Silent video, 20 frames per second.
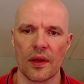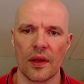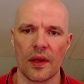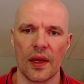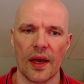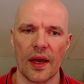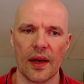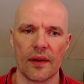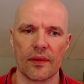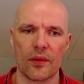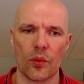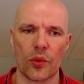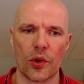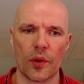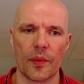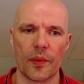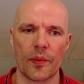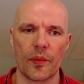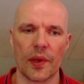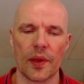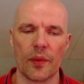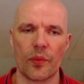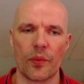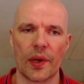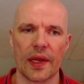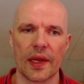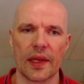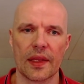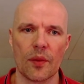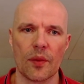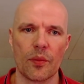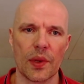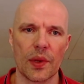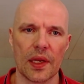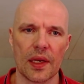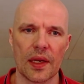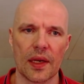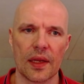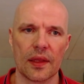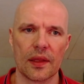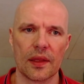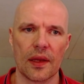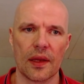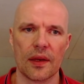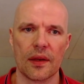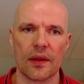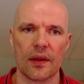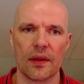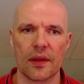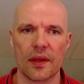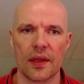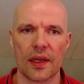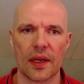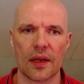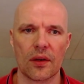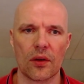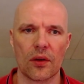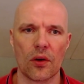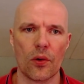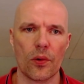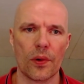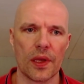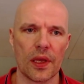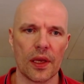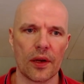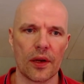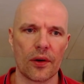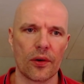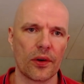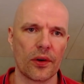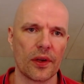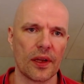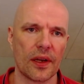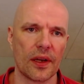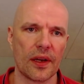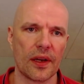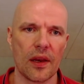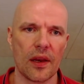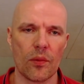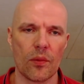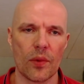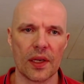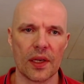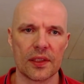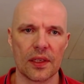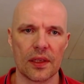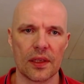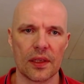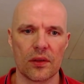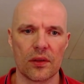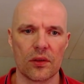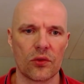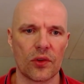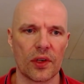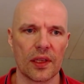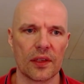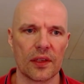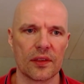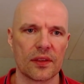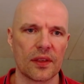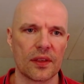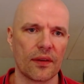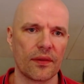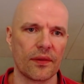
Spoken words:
I have to probably break the pin, and then he can go here or here anyways and threaten stuff.